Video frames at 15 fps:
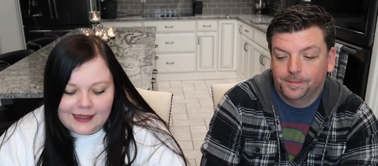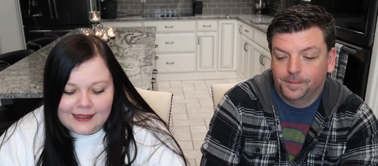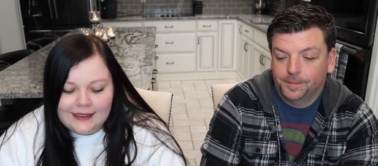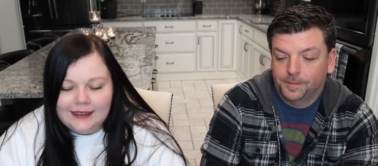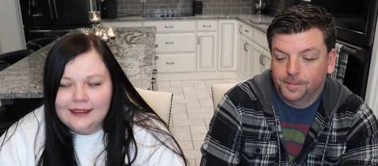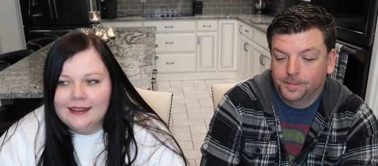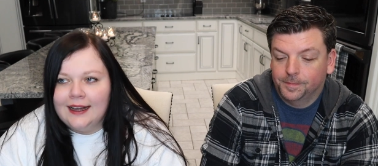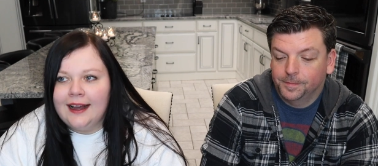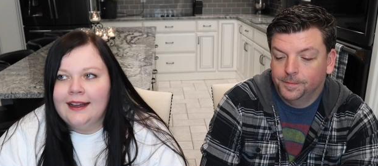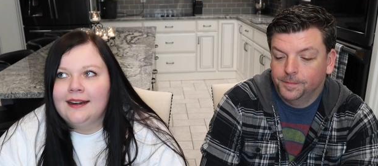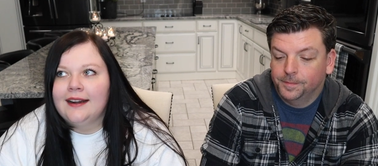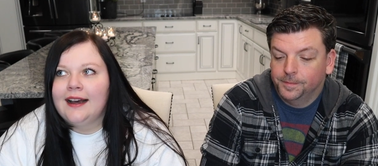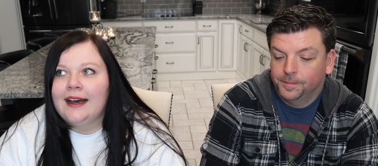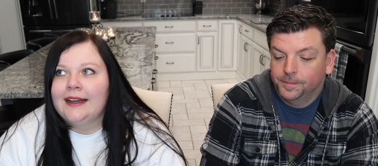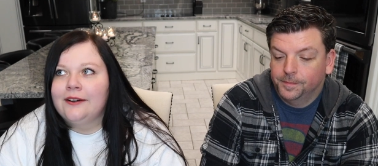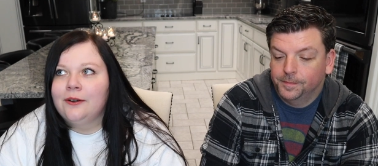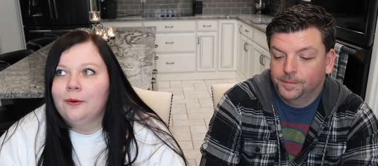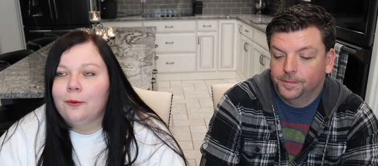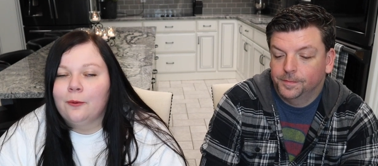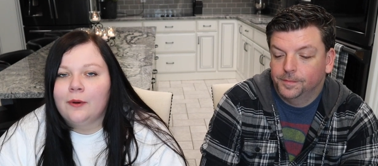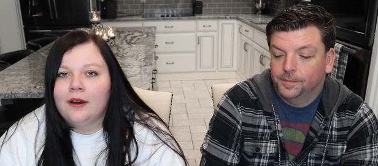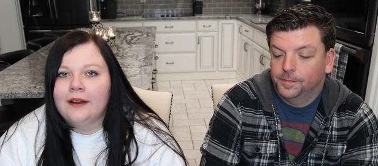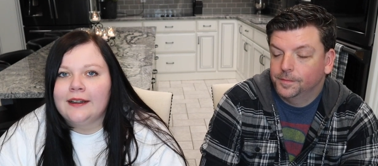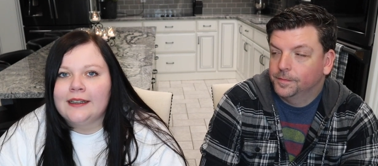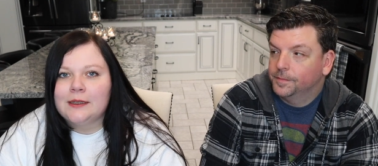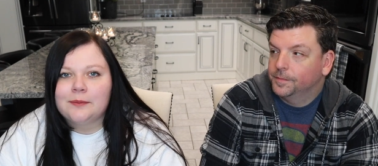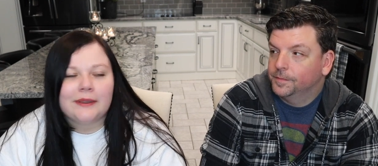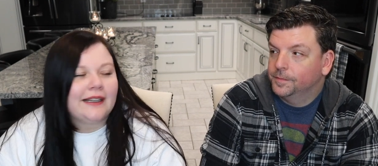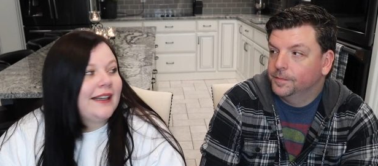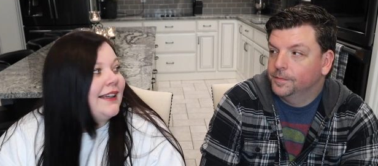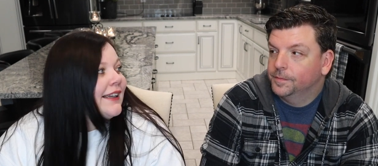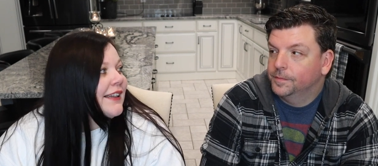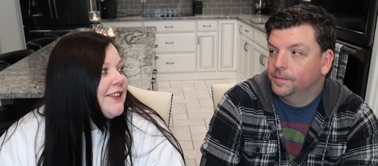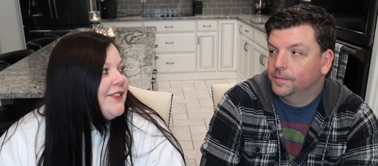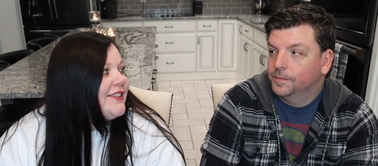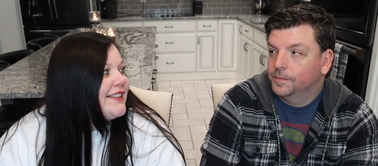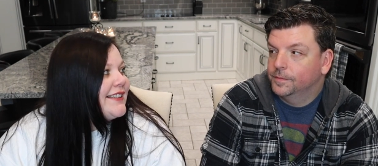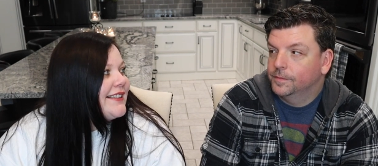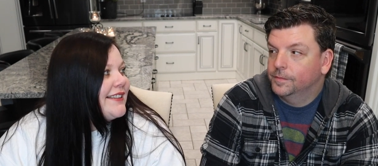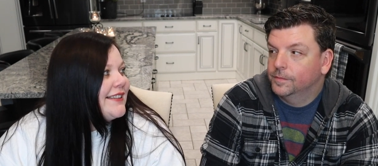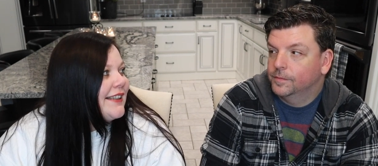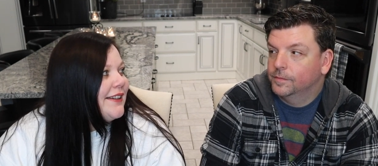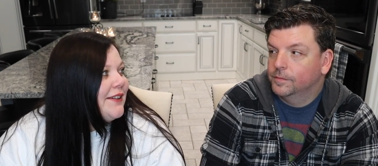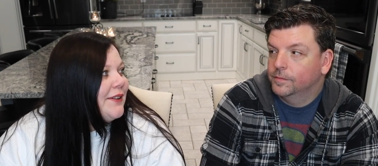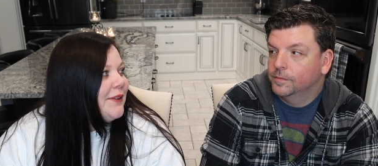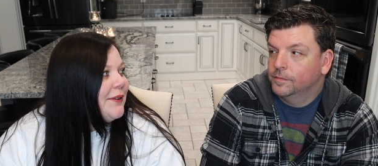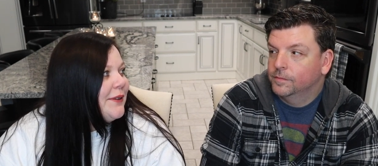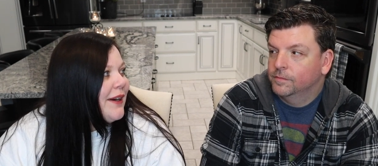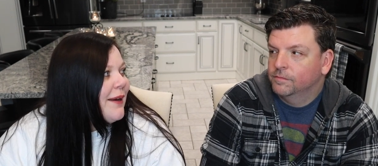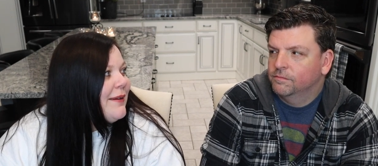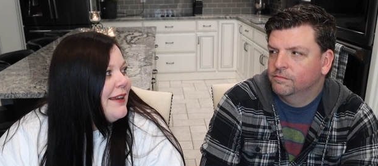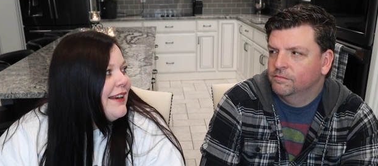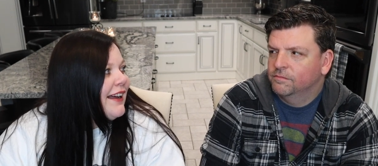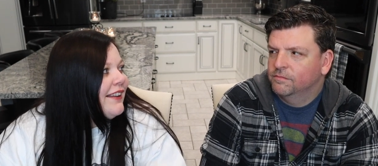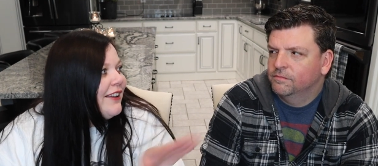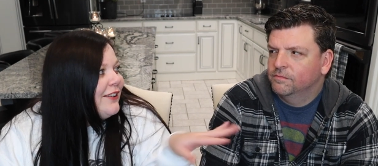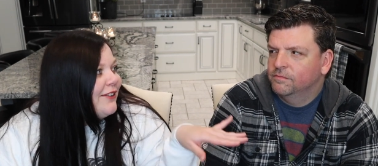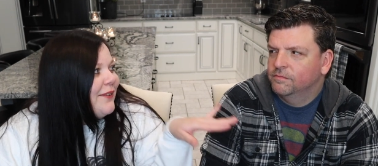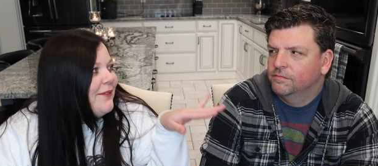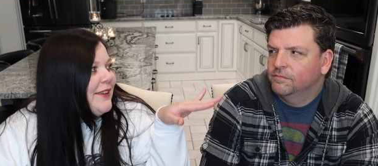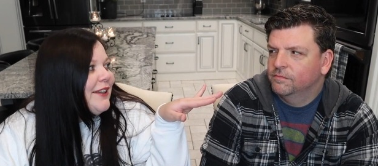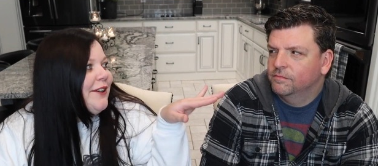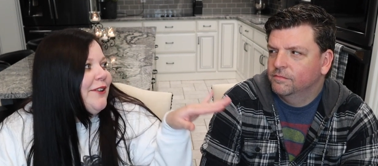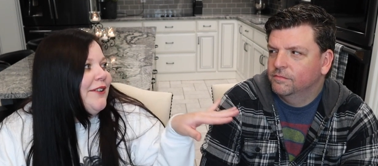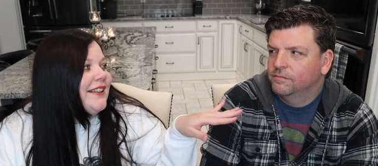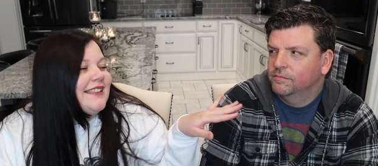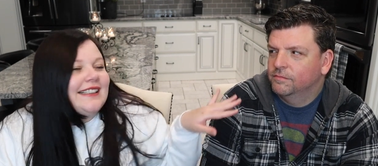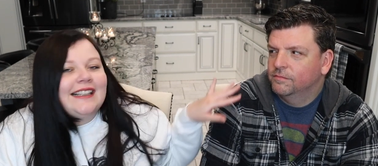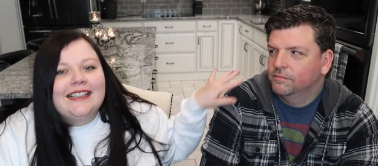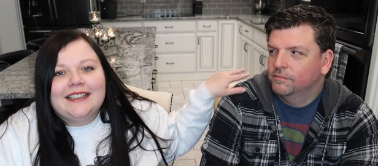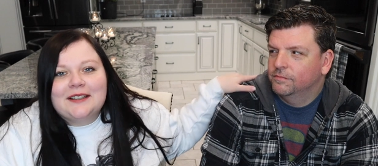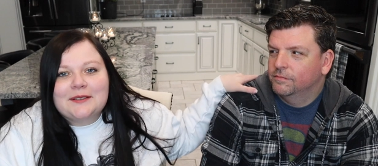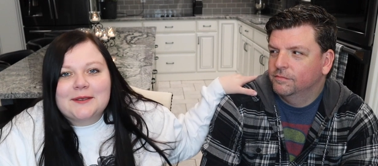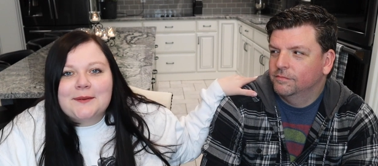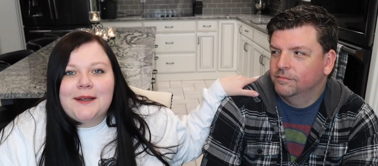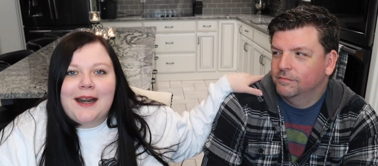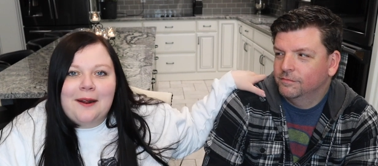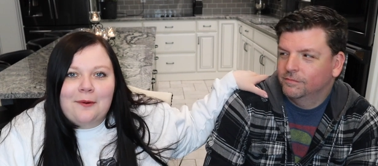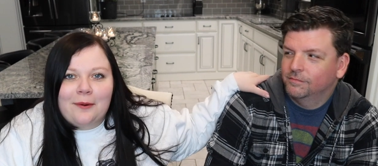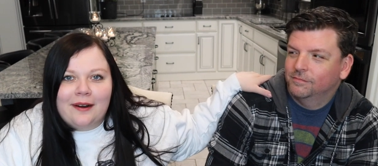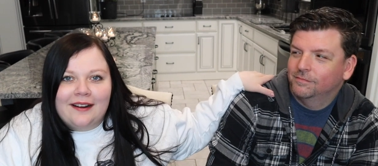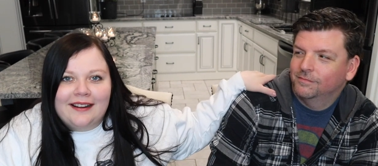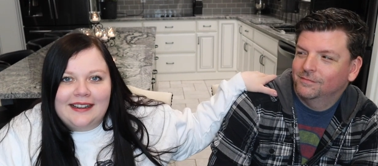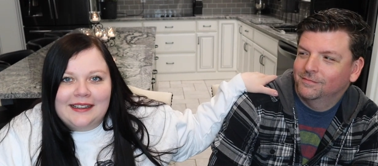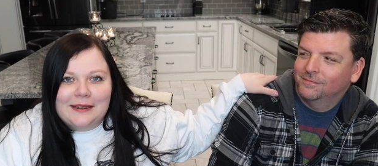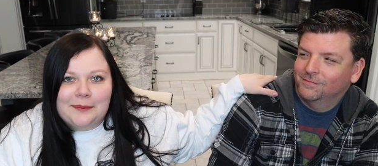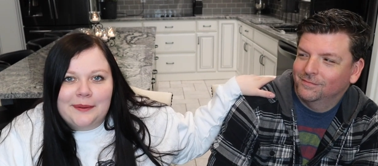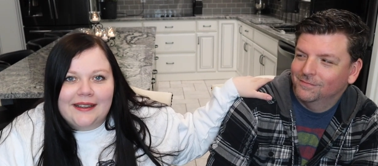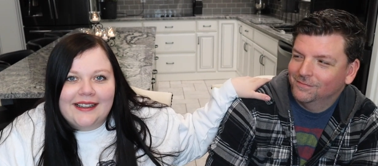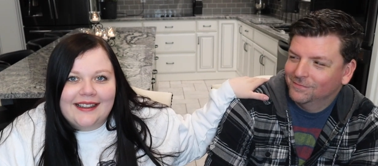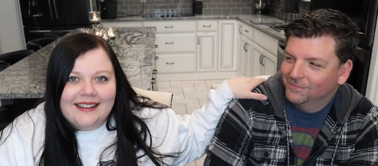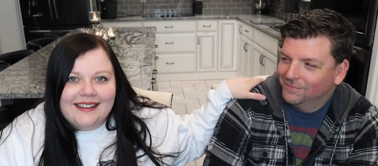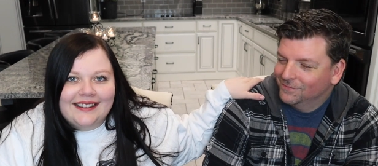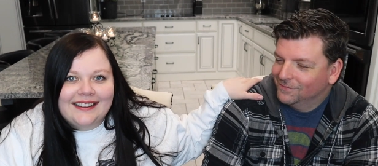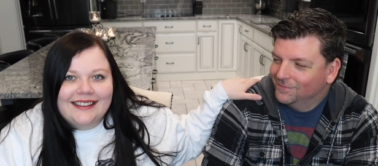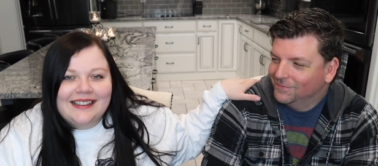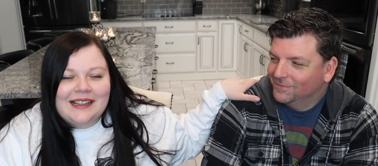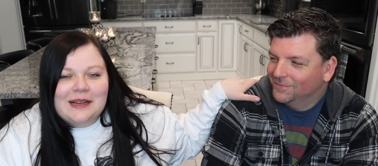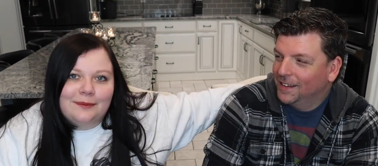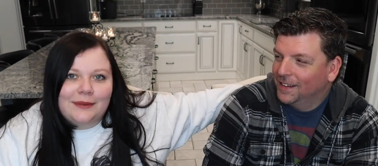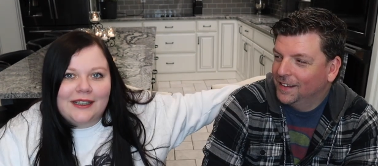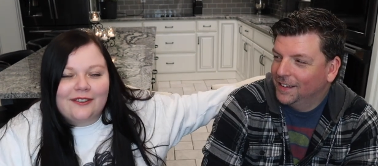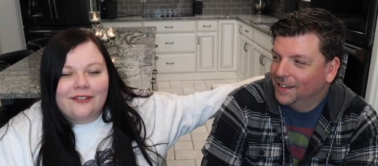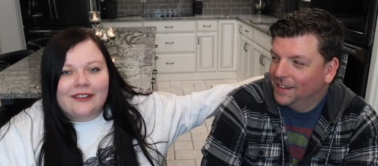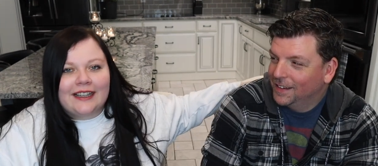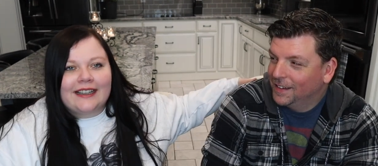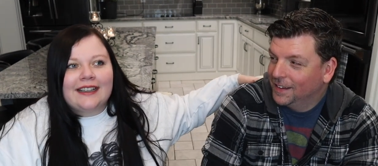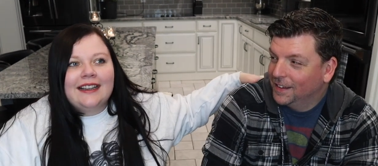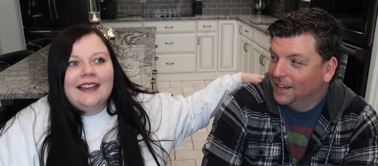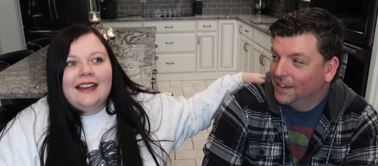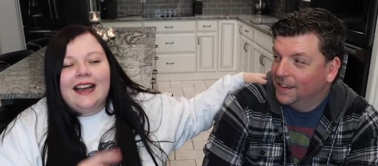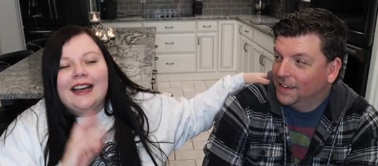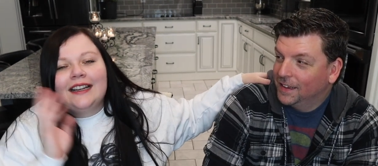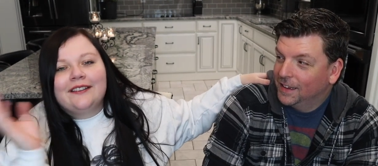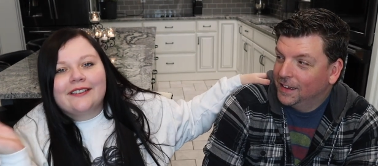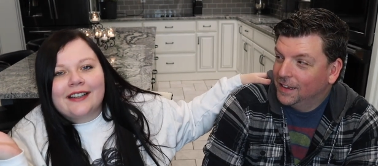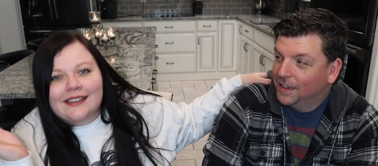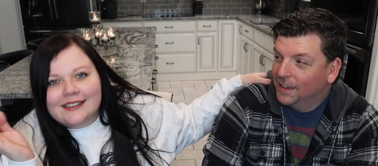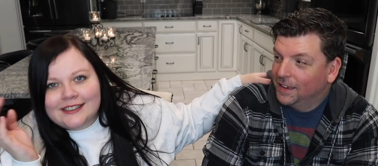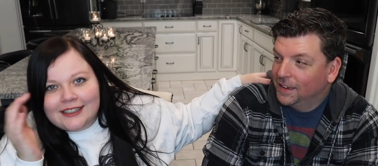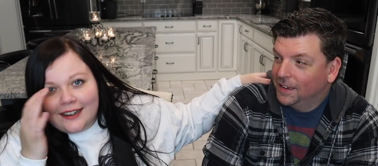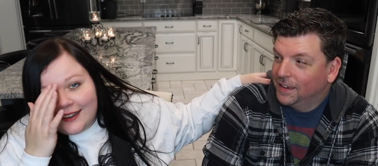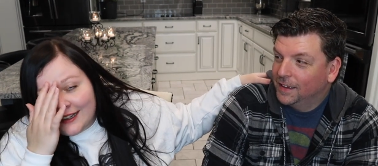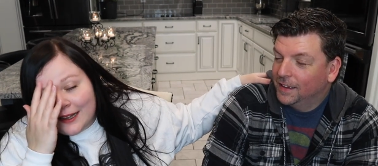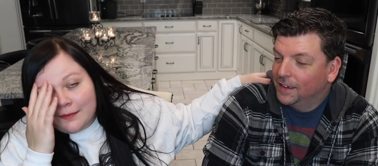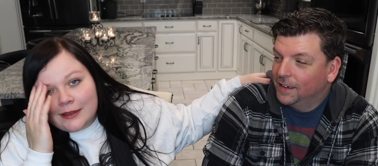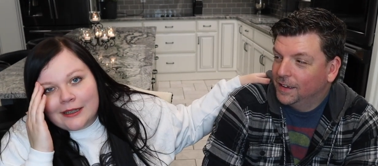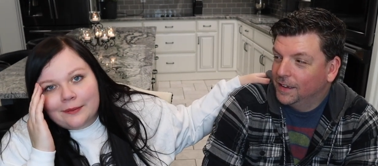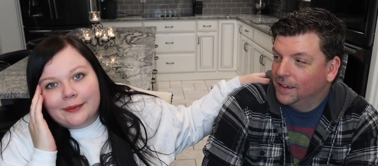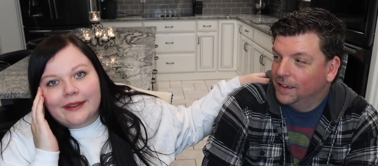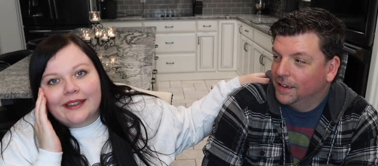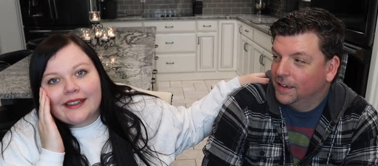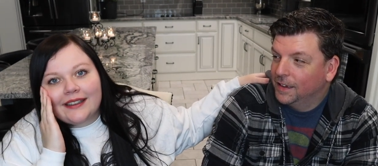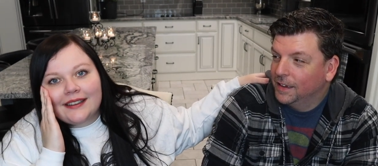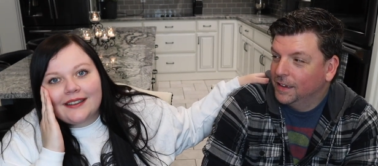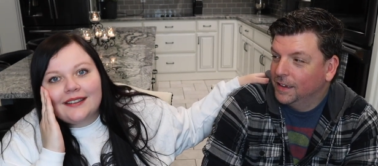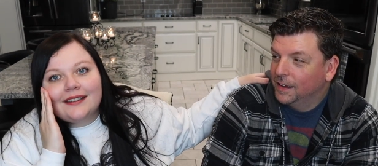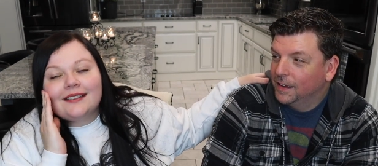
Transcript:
Speaker 1: other than that, I don't want any plant gifts. So, I mean, other from you, because he knows what I want in a plant. But if like anyone else tried to get me a plant,